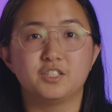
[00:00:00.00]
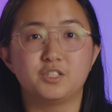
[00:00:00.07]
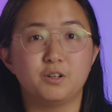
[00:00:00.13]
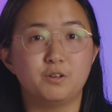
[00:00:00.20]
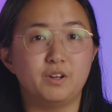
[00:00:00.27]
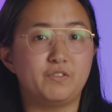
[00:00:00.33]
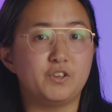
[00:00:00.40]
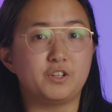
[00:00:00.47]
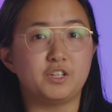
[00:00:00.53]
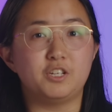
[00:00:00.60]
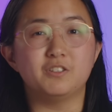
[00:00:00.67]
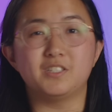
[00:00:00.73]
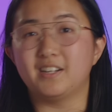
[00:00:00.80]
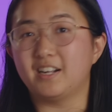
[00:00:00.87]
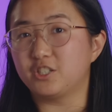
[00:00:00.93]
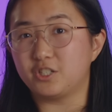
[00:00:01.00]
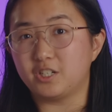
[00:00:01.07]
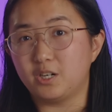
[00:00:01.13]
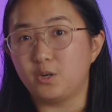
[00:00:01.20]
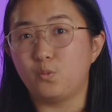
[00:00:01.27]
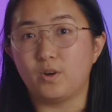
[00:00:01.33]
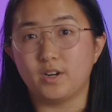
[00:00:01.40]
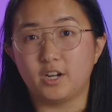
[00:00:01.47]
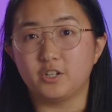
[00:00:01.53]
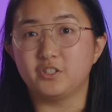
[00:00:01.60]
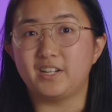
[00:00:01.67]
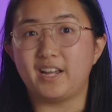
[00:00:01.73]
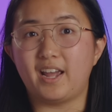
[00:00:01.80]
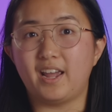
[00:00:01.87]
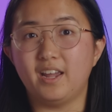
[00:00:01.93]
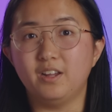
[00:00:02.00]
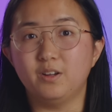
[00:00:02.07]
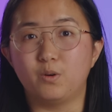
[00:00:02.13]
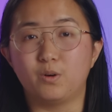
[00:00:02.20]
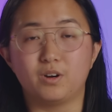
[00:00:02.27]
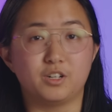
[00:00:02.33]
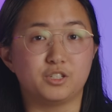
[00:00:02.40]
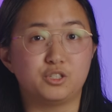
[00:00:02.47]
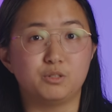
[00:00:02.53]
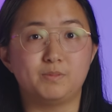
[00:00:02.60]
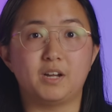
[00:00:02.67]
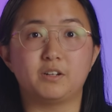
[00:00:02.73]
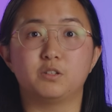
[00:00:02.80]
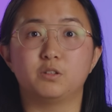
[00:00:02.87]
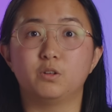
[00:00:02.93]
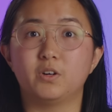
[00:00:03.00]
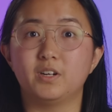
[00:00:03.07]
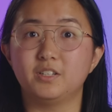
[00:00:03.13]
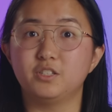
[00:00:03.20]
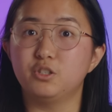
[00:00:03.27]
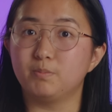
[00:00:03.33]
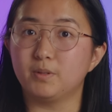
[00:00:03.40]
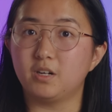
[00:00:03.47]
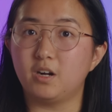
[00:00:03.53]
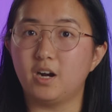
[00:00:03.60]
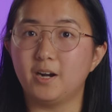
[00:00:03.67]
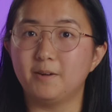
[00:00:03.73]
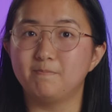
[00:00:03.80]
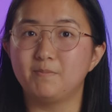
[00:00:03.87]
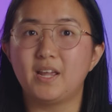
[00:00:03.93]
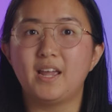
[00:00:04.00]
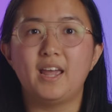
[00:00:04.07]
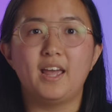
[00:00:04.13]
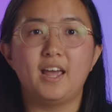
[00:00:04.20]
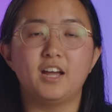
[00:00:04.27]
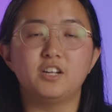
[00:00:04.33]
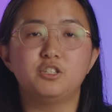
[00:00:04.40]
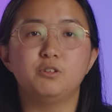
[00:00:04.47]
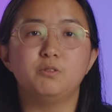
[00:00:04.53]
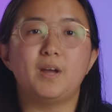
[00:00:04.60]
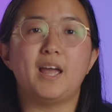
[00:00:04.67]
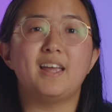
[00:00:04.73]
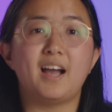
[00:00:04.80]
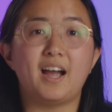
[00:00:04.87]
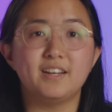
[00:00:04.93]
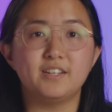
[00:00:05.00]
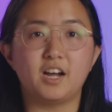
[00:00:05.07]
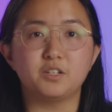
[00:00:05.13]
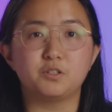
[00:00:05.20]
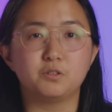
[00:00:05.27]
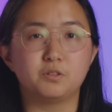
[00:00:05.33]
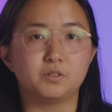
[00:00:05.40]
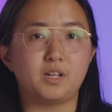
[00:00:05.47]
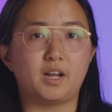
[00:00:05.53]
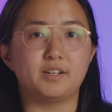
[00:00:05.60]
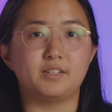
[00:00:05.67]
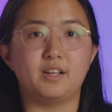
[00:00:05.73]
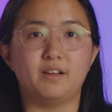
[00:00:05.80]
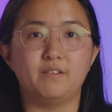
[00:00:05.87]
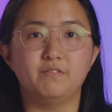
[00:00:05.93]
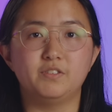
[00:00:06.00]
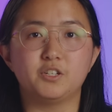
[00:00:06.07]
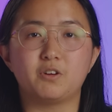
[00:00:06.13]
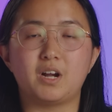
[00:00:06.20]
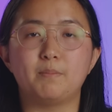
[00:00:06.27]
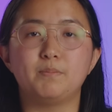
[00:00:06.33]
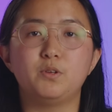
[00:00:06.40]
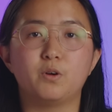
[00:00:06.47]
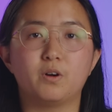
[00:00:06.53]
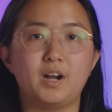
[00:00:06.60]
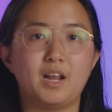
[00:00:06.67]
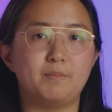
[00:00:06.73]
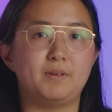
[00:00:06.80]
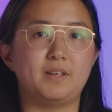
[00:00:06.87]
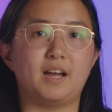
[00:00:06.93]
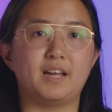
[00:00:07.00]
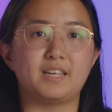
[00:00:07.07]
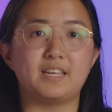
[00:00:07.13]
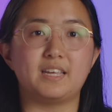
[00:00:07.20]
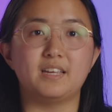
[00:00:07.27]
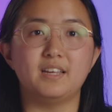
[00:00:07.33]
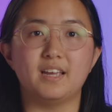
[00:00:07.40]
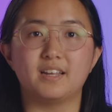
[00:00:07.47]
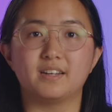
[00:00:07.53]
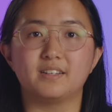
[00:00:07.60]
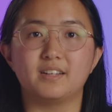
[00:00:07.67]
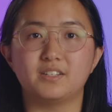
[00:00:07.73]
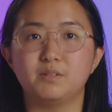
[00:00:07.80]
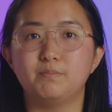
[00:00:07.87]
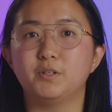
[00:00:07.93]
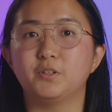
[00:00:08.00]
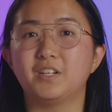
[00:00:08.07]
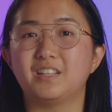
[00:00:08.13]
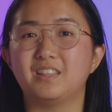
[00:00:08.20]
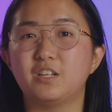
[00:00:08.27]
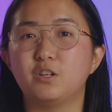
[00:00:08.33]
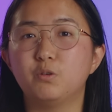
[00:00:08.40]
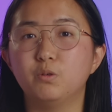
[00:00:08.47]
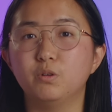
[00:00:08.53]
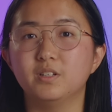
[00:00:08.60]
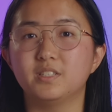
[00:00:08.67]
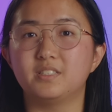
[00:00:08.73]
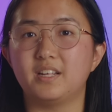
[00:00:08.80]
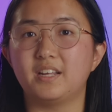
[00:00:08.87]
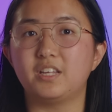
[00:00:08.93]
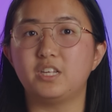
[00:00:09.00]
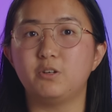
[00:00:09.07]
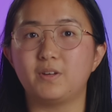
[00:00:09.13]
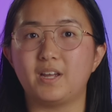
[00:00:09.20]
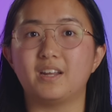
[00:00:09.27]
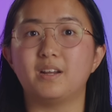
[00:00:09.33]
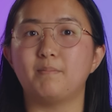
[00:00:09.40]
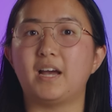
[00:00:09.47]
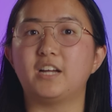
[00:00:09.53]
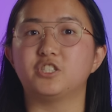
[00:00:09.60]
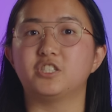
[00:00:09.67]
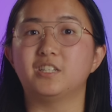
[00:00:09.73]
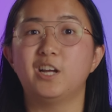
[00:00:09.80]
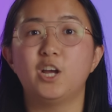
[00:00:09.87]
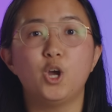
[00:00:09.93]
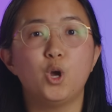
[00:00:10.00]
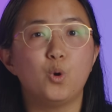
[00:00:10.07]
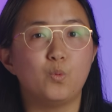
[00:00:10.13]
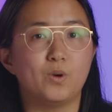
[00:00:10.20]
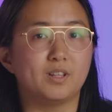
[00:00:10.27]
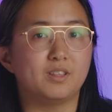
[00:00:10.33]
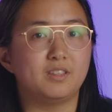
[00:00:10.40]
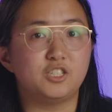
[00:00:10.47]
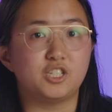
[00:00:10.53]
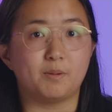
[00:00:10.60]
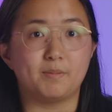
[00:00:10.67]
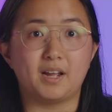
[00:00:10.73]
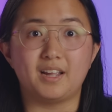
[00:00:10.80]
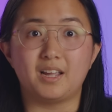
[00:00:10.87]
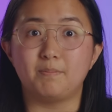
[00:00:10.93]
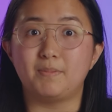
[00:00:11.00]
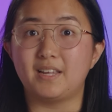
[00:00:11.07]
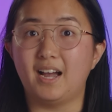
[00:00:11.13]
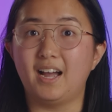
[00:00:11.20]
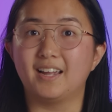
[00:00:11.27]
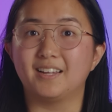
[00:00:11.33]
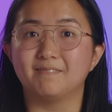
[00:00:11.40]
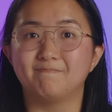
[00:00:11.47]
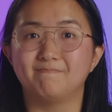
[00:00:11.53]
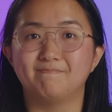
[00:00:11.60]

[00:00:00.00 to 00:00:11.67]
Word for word: So if you could use an extra 100K or a souped-out-DeLorean supercar, head to ai.google.dev to grab your API key and get to building the coolest thing you can imagine with the Gemini API